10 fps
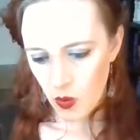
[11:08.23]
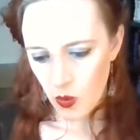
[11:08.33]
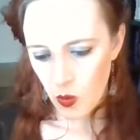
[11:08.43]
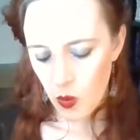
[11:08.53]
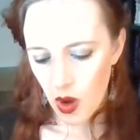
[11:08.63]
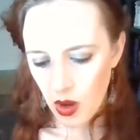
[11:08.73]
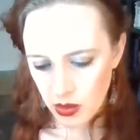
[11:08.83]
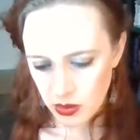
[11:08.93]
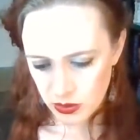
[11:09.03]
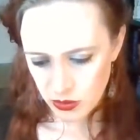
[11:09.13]

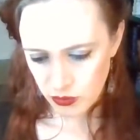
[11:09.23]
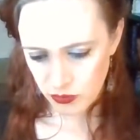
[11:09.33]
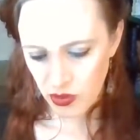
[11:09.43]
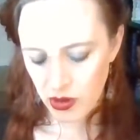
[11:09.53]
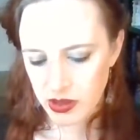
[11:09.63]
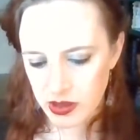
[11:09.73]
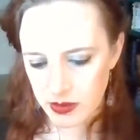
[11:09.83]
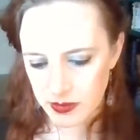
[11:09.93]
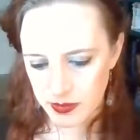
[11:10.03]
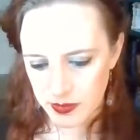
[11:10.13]
Waltrod.
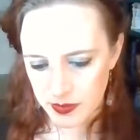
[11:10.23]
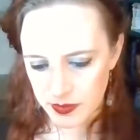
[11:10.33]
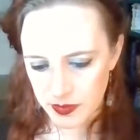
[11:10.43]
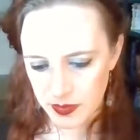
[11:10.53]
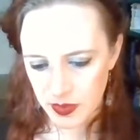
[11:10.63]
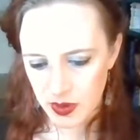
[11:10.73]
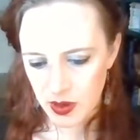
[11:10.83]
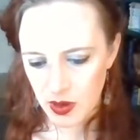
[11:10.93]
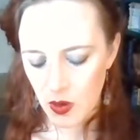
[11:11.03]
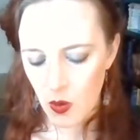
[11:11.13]

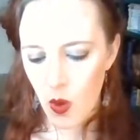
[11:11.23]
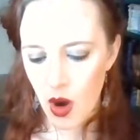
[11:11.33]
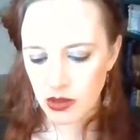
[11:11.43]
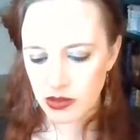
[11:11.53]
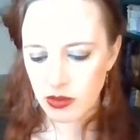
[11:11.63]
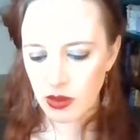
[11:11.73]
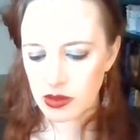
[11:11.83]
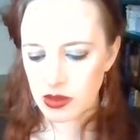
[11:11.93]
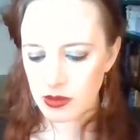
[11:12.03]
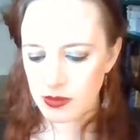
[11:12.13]

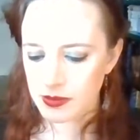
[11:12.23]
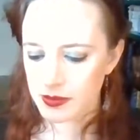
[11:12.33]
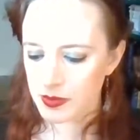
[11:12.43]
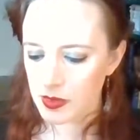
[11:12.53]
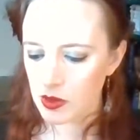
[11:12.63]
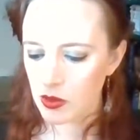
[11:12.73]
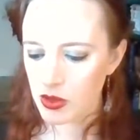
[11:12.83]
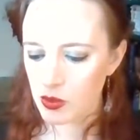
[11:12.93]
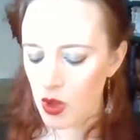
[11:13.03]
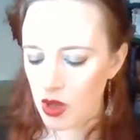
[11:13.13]
Waltrod.
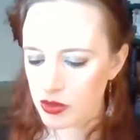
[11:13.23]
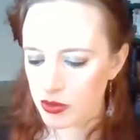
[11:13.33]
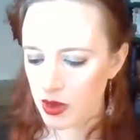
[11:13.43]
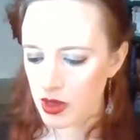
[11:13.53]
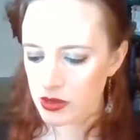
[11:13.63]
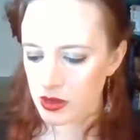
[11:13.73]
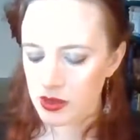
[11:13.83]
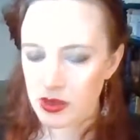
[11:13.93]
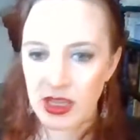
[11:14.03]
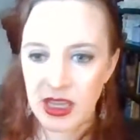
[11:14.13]
Lord Waltrod,
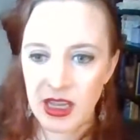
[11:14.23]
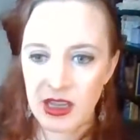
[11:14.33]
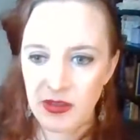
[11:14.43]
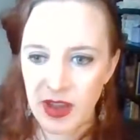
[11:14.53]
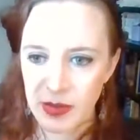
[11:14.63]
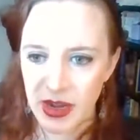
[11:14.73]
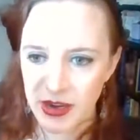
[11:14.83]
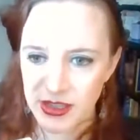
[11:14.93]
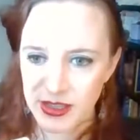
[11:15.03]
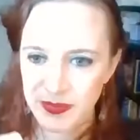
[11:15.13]
the king of the
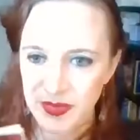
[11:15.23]
vampires.